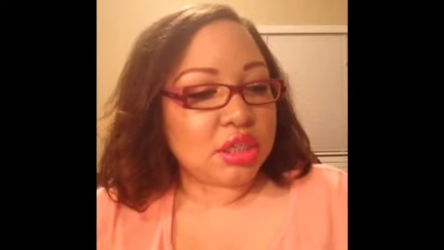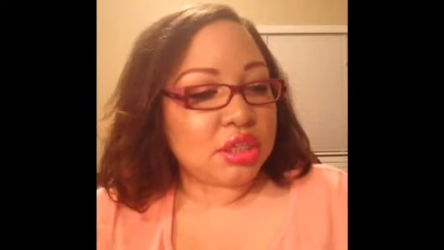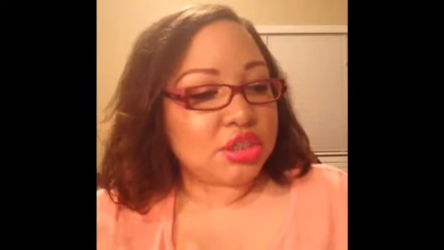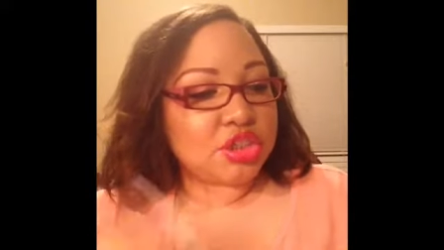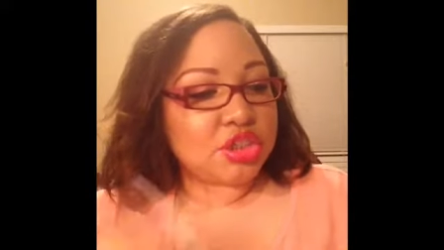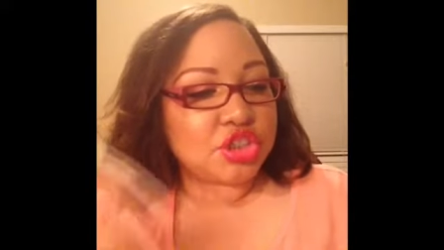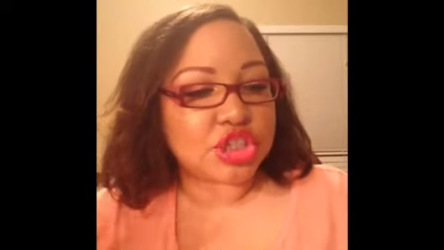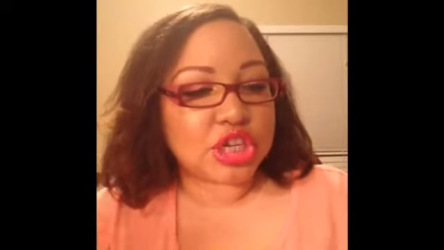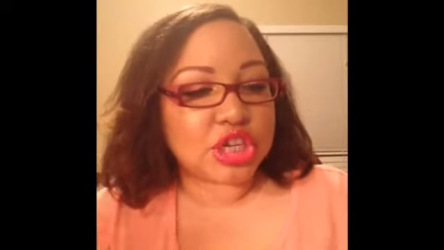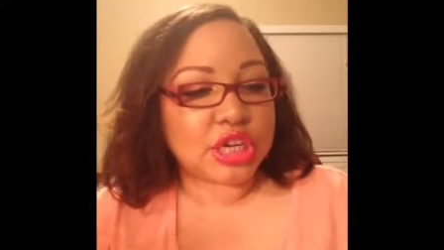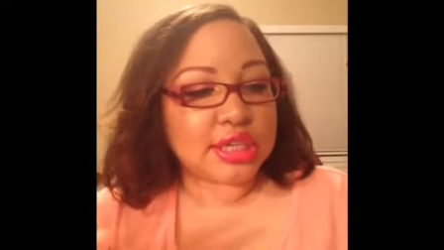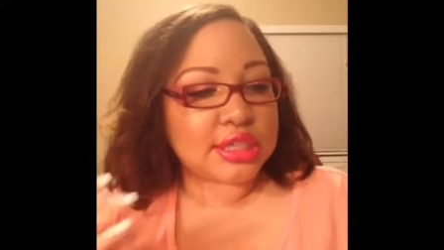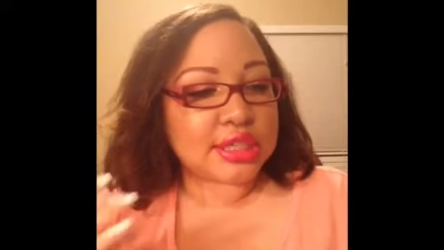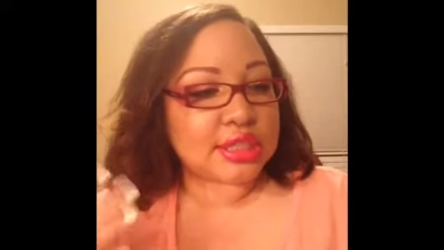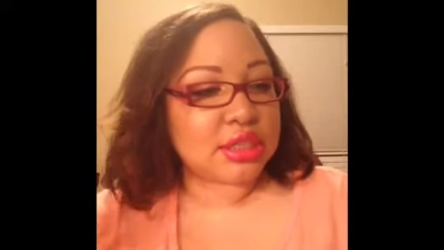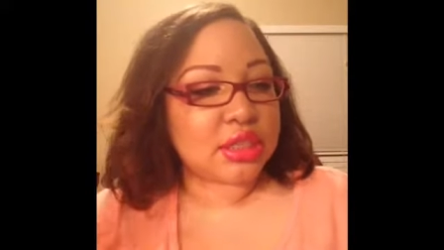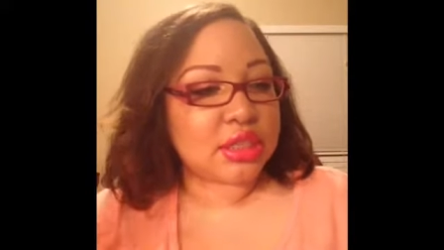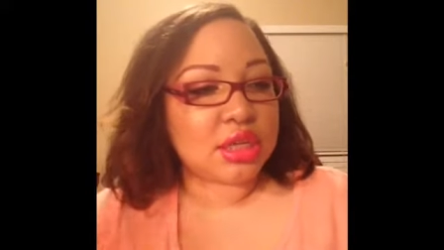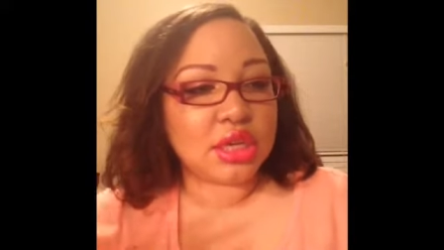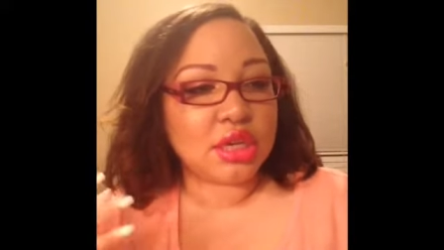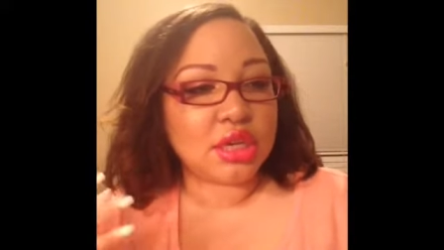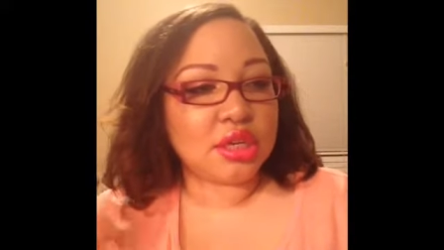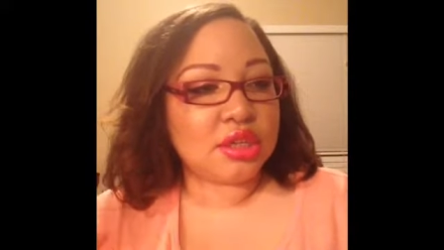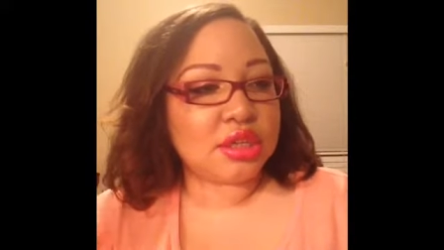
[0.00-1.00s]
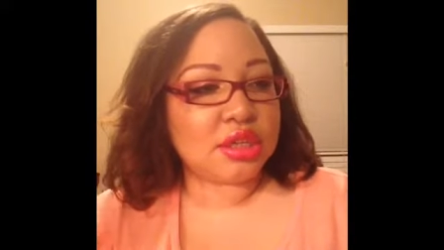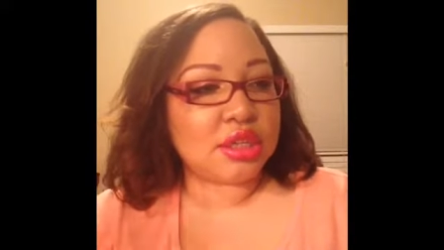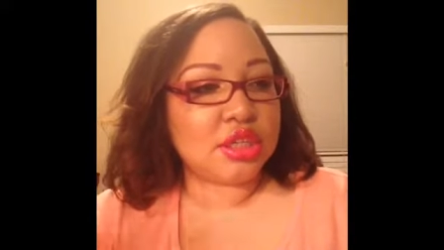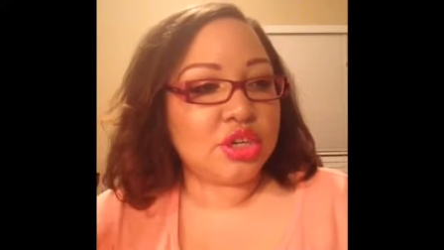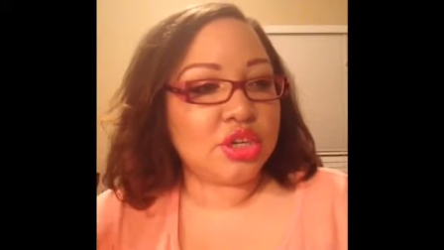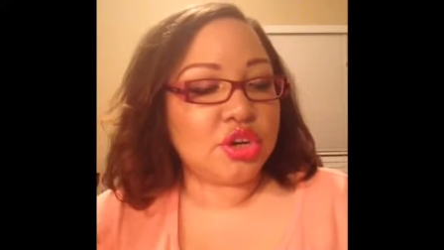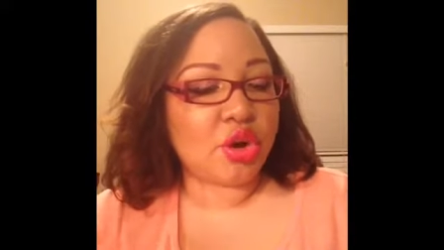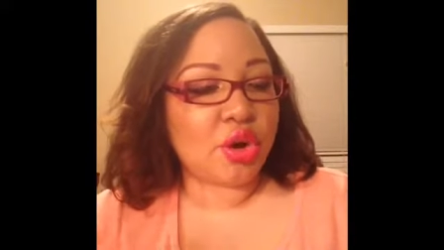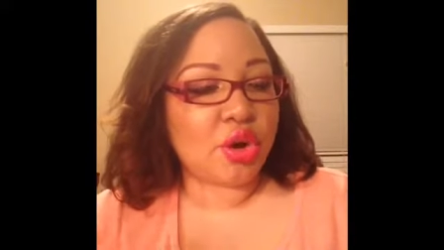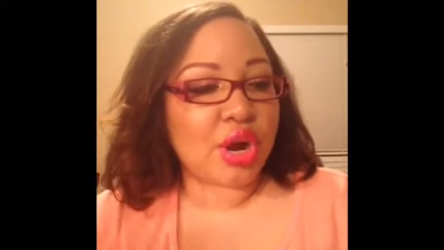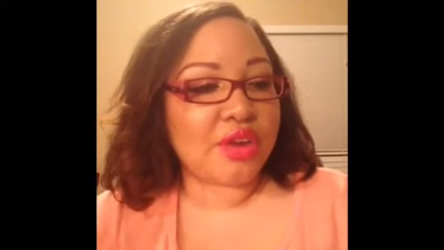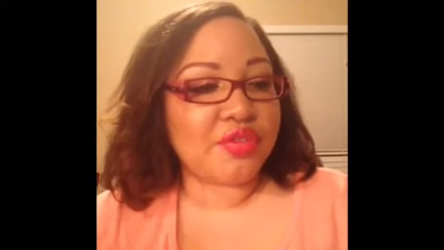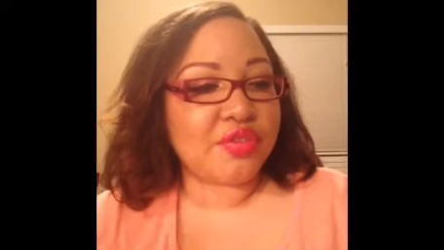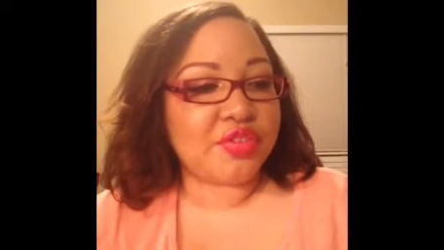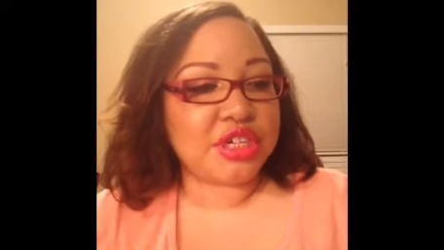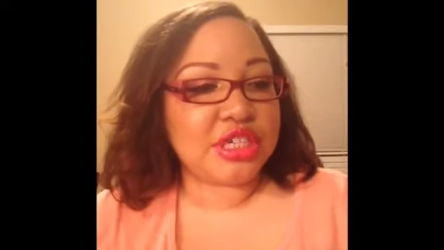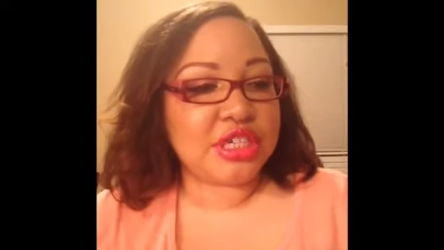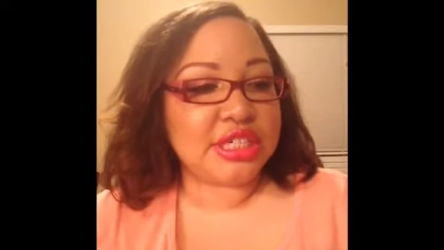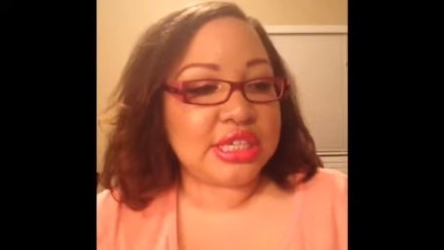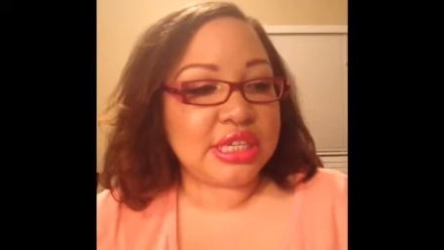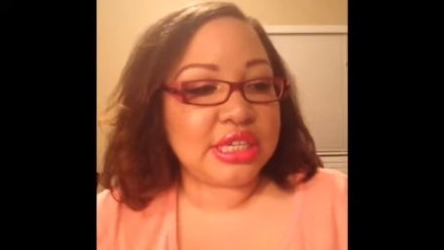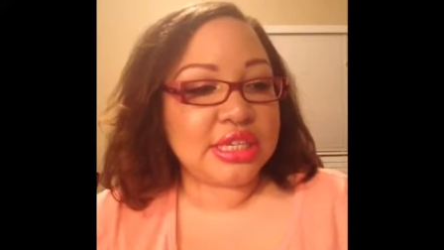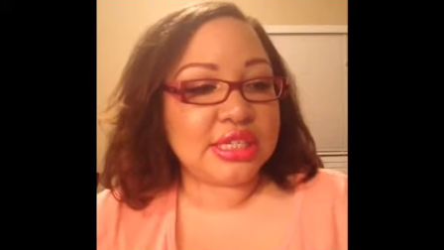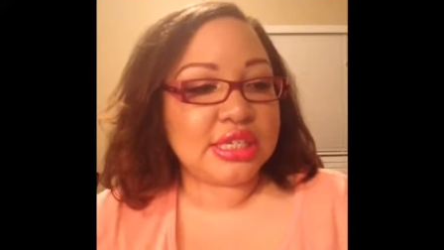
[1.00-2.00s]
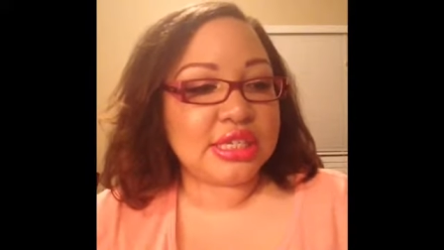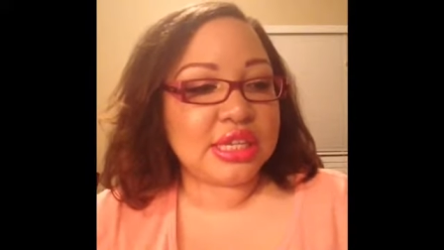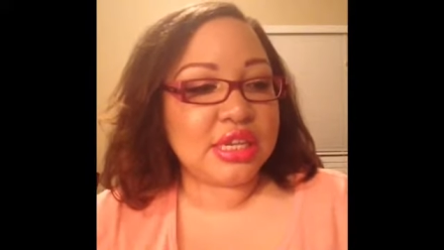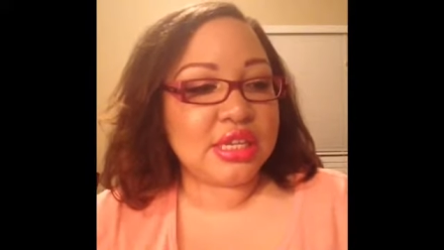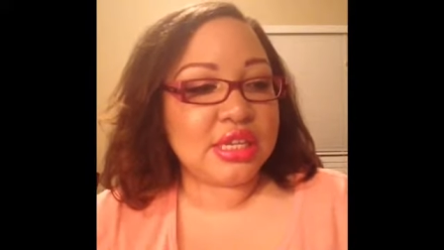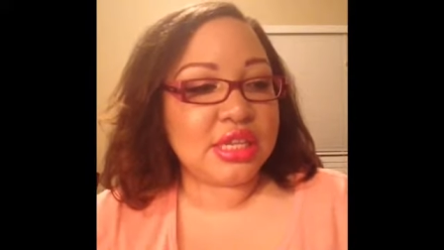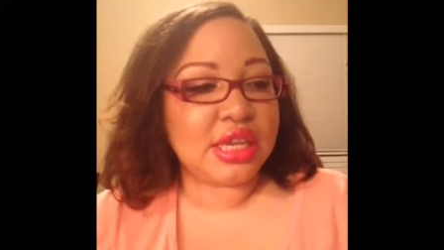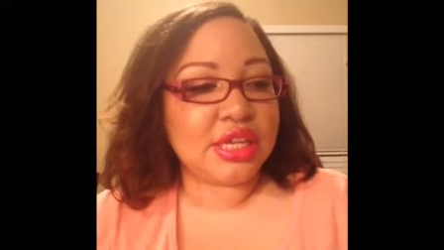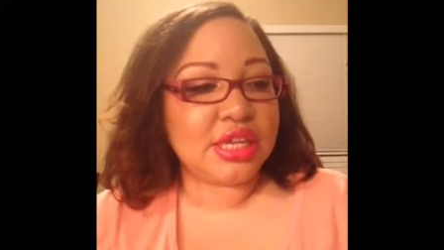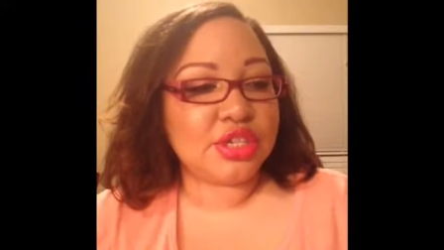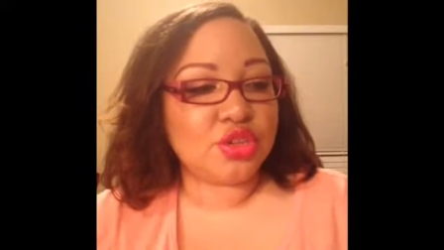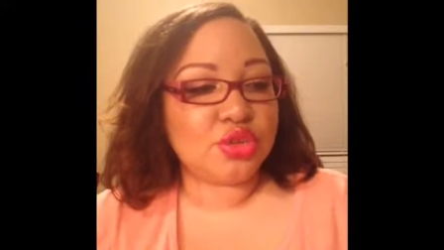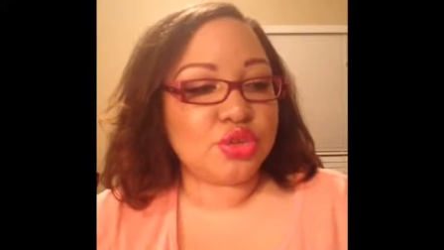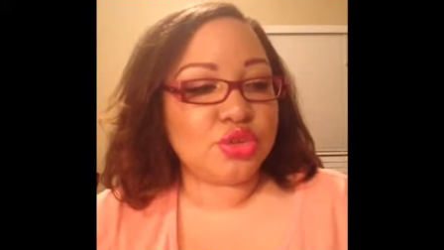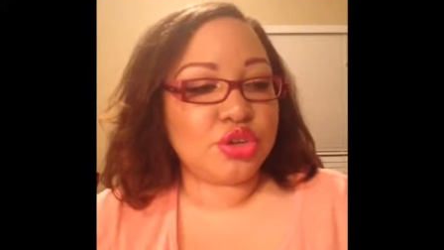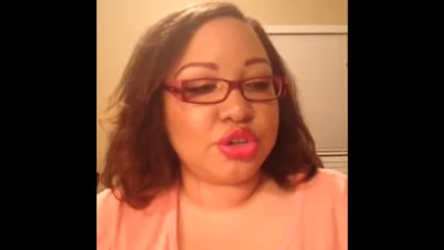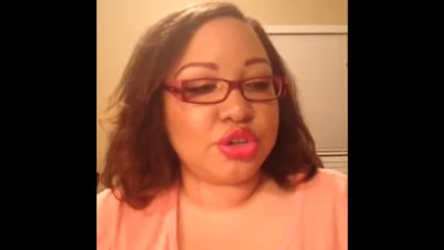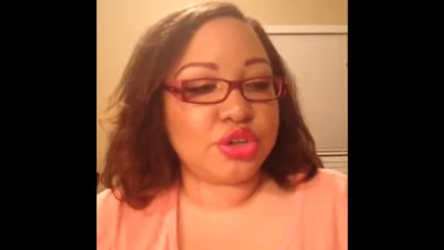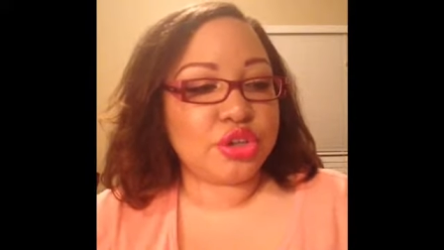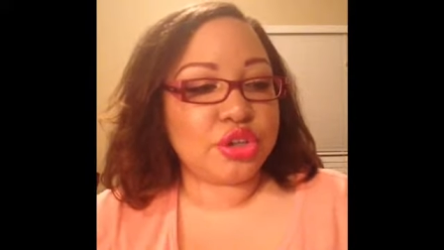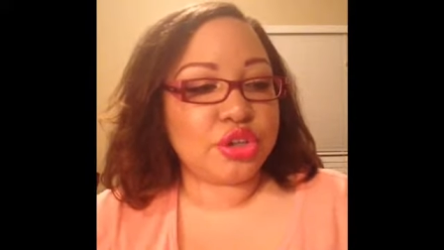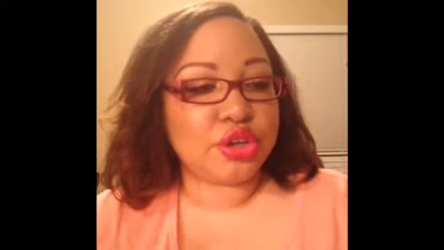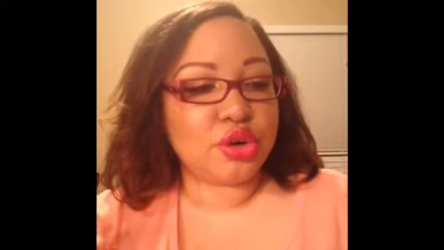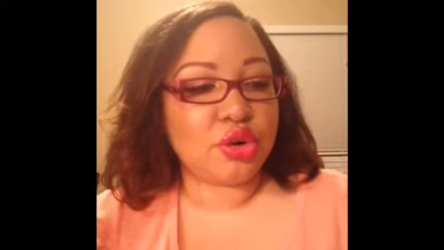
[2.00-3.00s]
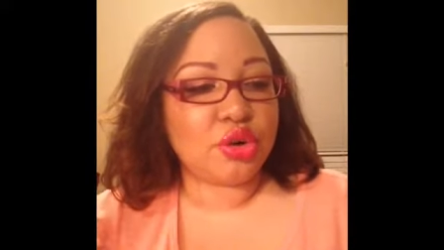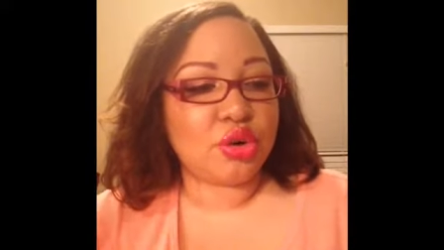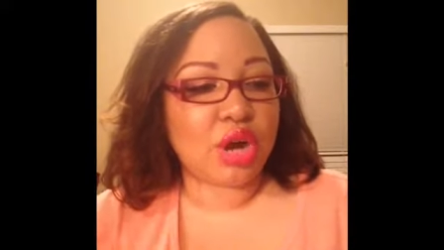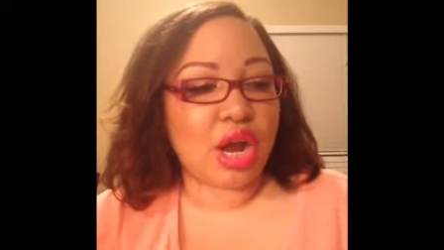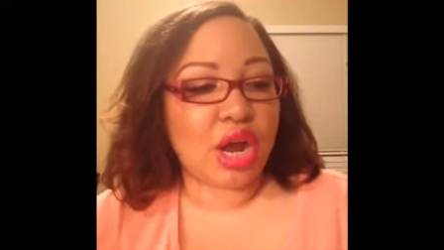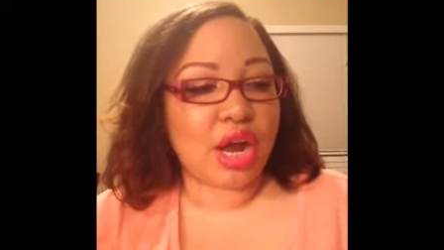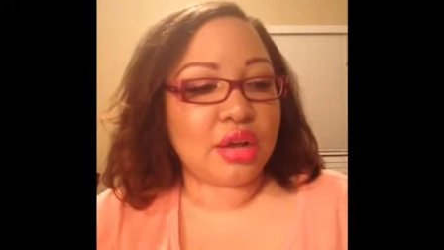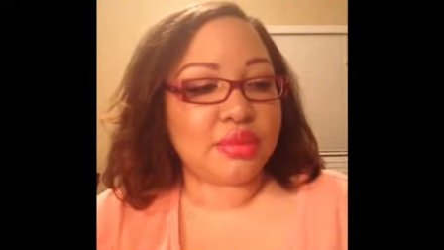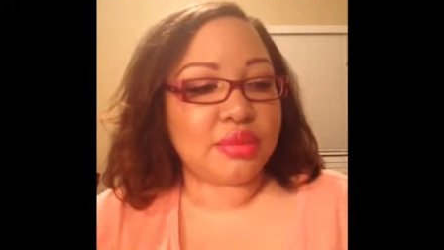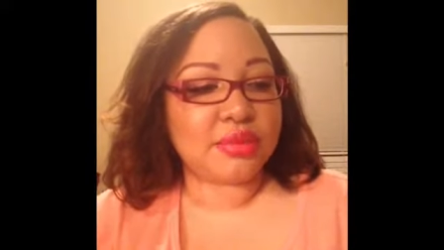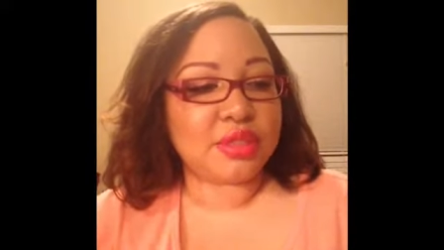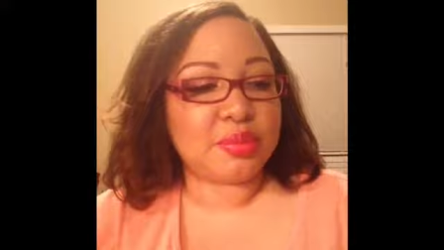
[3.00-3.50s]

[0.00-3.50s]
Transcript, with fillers: just you know every season they do your little um,